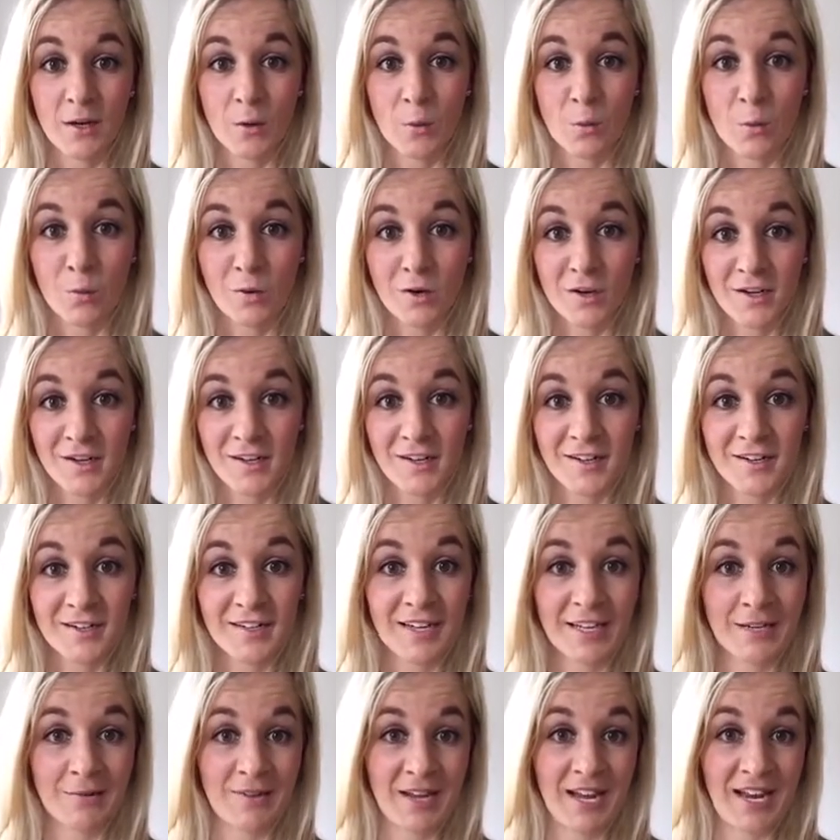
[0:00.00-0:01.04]

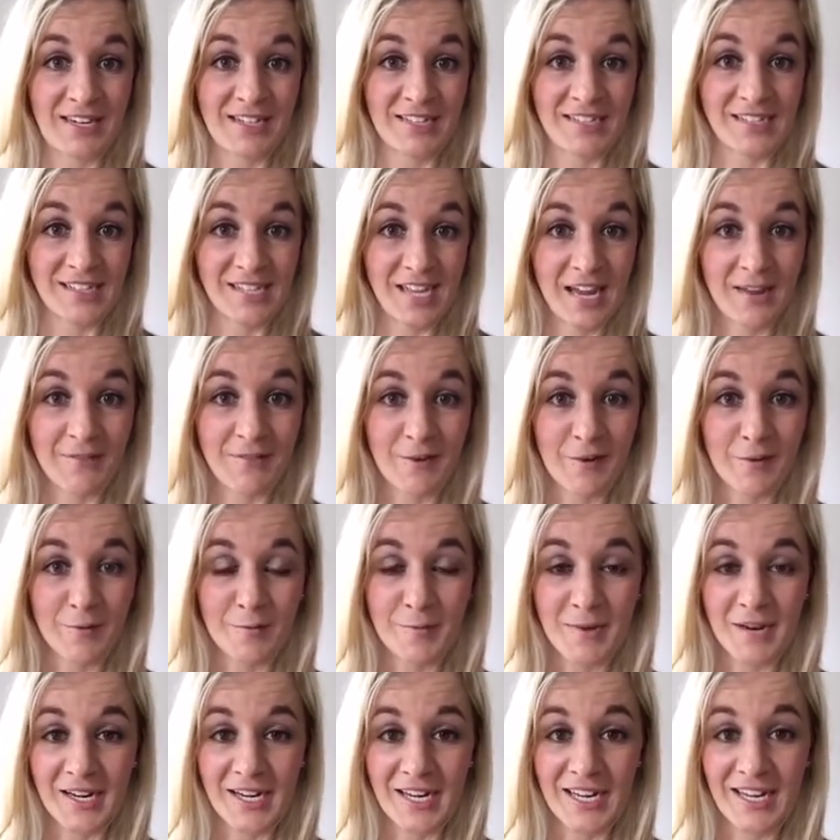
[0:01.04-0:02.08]
work and we had to save up
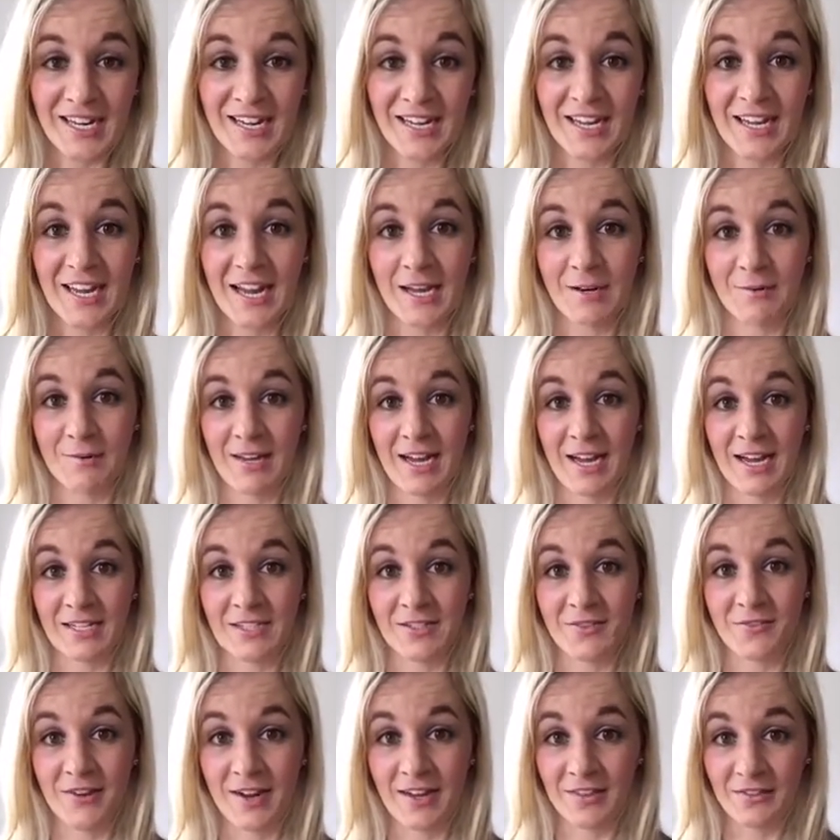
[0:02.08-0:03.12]
money and we had
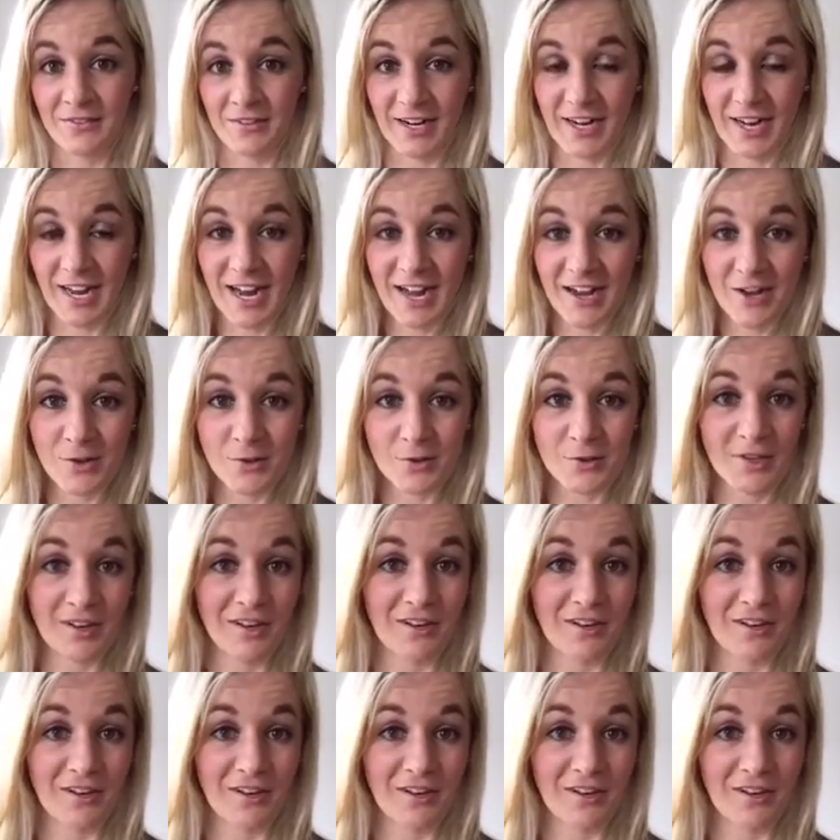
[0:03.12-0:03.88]
to find the right house.